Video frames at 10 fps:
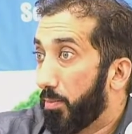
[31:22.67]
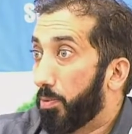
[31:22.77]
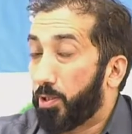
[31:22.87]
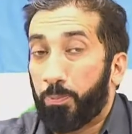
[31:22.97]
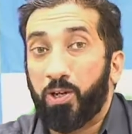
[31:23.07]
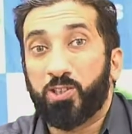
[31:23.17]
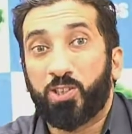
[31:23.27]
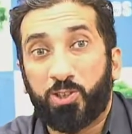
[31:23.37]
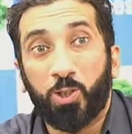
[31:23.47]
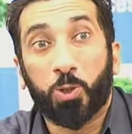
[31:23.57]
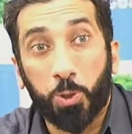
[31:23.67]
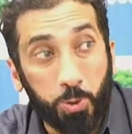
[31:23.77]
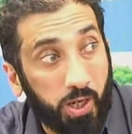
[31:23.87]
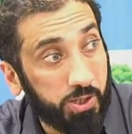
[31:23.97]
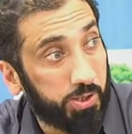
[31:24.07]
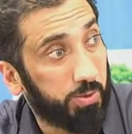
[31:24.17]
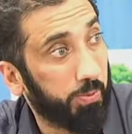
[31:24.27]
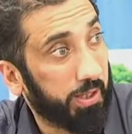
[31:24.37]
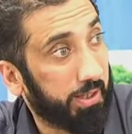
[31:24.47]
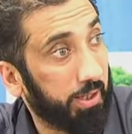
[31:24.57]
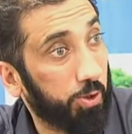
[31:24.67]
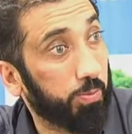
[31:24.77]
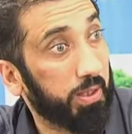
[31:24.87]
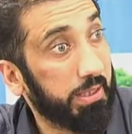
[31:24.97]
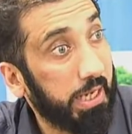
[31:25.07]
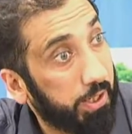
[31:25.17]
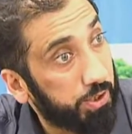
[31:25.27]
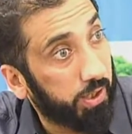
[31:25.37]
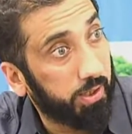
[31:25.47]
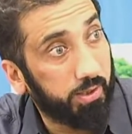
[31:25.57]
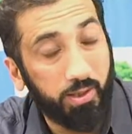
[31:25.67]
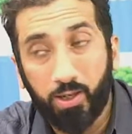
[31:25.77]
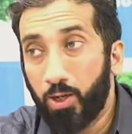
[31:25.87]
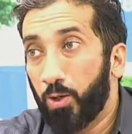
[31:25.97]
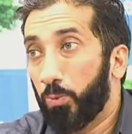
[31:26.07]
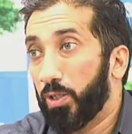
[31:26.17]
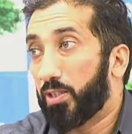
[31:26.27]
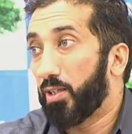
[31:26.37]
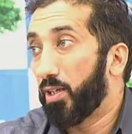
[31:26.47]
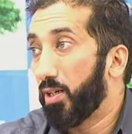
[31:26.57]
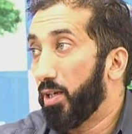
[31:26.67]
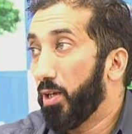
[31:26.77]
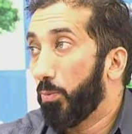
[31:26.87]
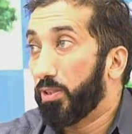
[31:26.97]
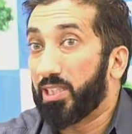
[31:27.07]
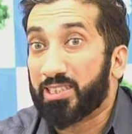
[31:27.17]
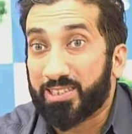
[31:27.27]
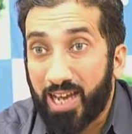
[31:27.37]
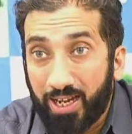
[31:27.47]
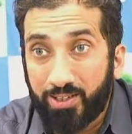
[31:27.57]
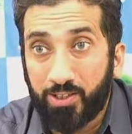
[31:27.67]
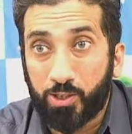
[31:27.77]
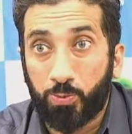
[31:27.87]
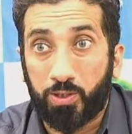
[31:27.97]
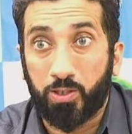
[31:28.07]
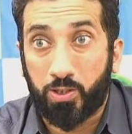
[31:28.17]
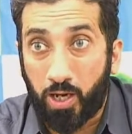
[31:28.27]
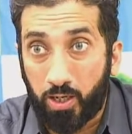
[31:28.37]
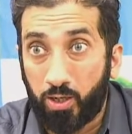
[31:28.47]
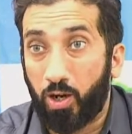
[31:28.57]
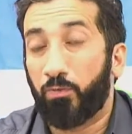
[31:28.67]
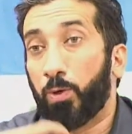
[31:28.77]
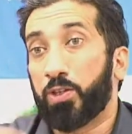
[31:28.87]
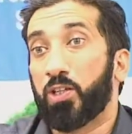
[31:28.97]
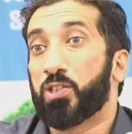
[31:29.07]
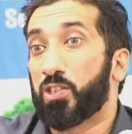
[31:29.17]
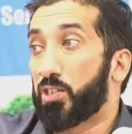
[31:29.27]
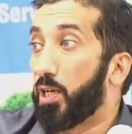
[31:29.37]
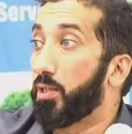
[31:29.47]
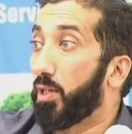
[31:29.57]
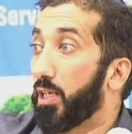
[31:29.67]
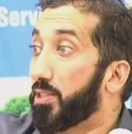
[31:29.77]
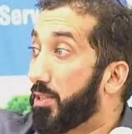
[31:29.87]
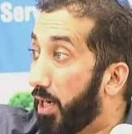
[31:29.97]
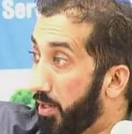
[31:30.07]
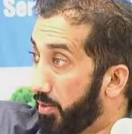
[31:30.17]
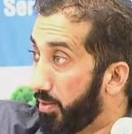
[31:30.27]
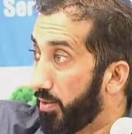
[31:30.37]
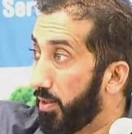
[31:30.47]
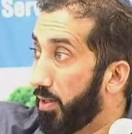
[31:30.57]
but the parents are still crushed with the humiliation, with the sadness, with the terror of what their son has done.